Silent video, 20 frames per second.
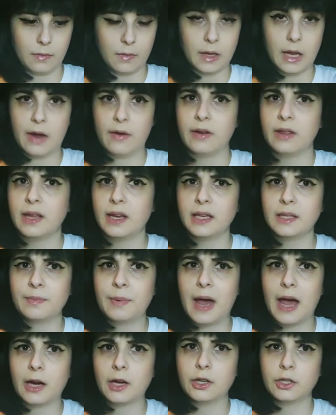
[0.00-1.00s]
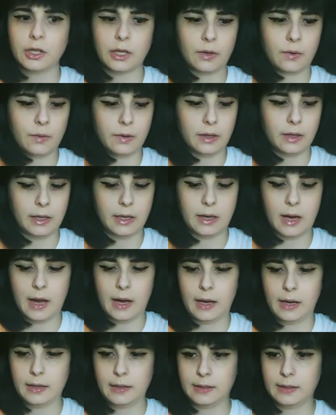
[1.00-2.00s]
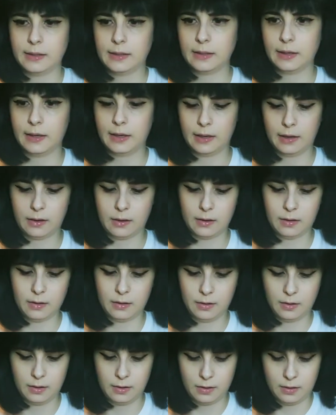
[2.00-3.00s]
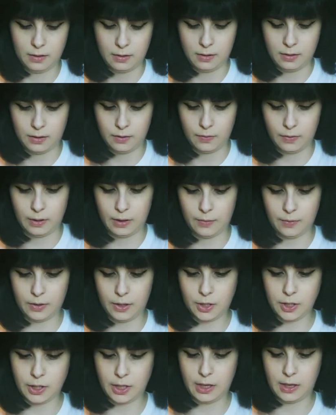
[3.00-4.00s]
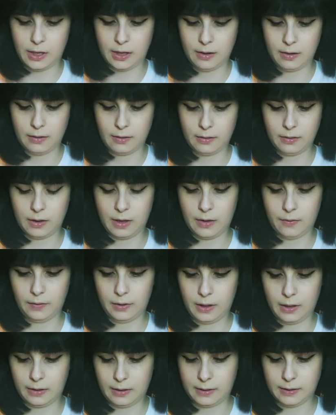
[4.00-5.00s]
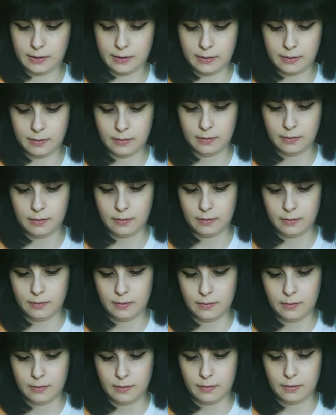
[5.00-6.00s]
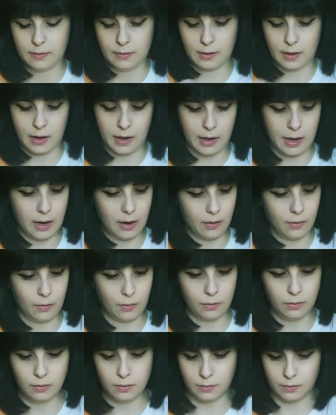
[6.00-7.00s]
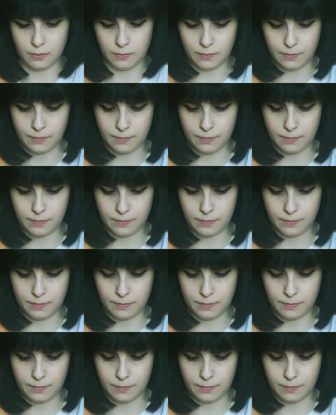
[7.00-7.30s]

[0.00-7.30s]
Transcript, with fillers: Everything is packaged like really nice. Like really appreciate it. Carefully get this guy out. Ooh.